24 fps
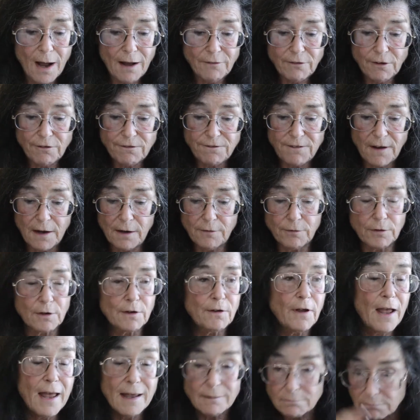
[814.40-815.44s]
have a favorite,
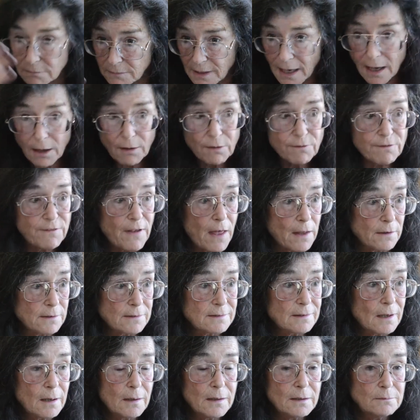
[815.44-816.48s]
and now
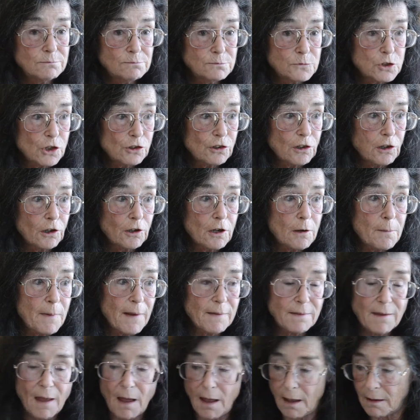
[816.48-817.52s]
vets, I'm just learning
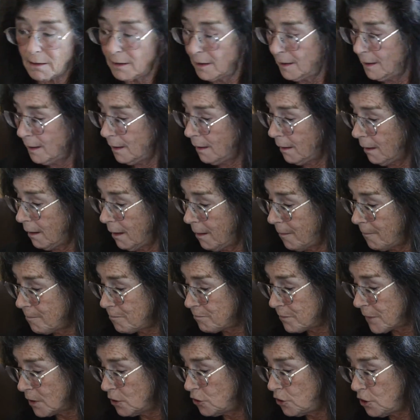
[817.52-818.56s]
about that.
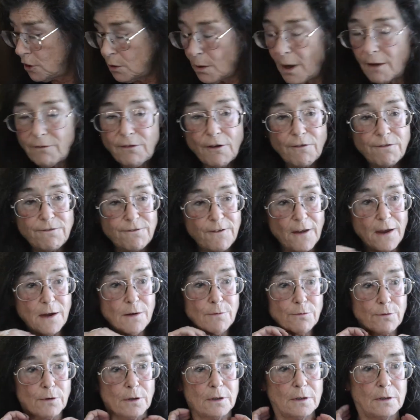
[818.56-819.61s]
Do you have a
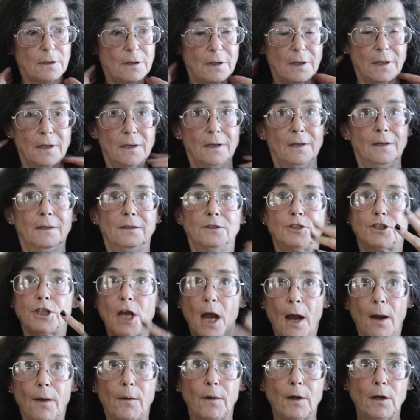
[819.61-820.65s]
favorite
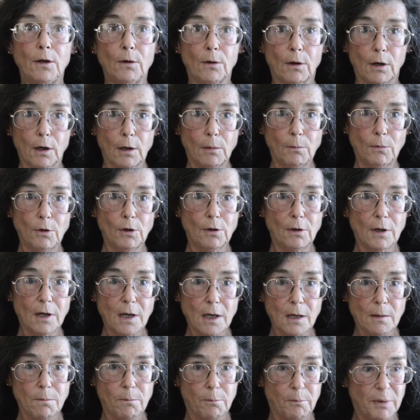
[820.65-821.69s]
charity or
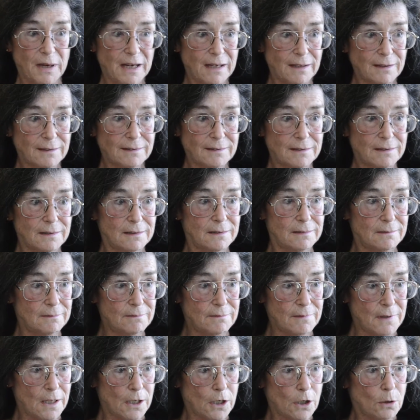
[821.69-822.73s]
community piece
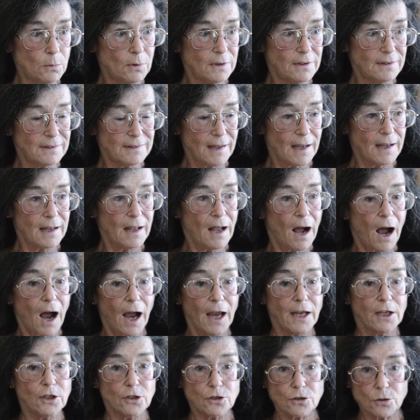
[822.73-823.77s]
that you would say,
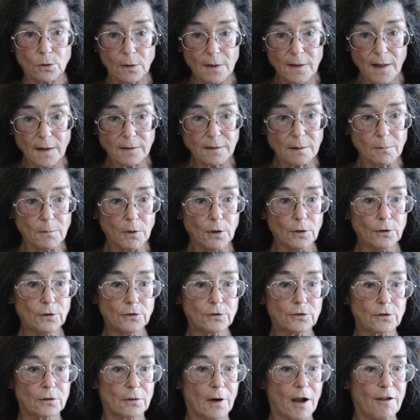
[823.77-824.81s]
I enjoy that the
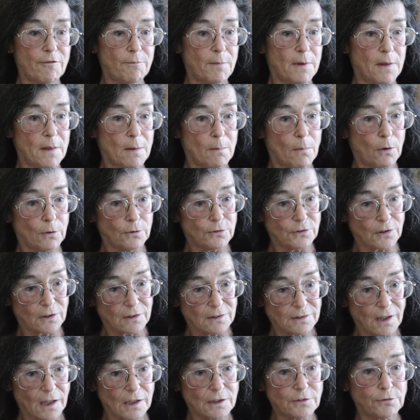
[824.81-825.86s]
most, or I've been the most
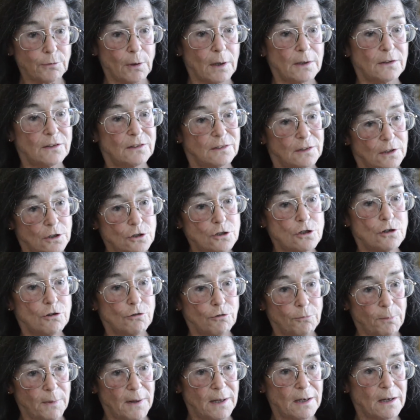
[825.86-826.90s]
successful at since
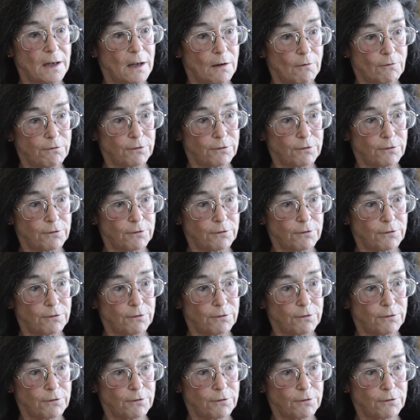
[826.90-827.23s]
you've been in